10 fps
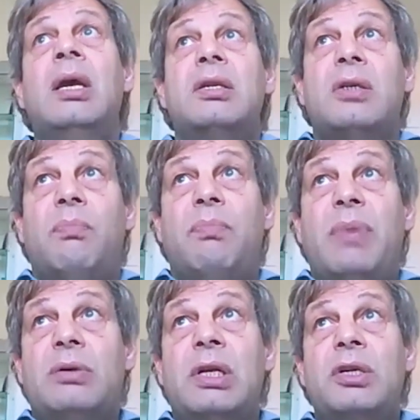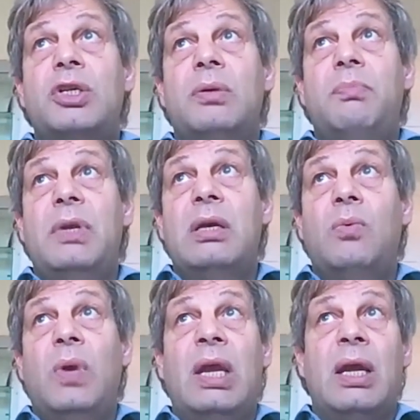So parents should be
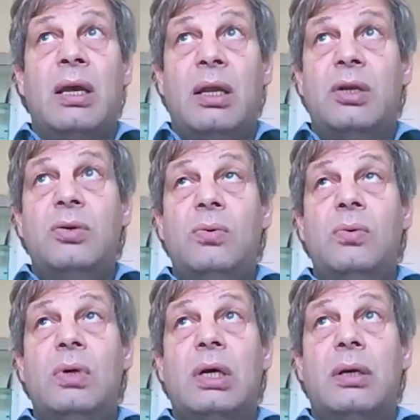aware to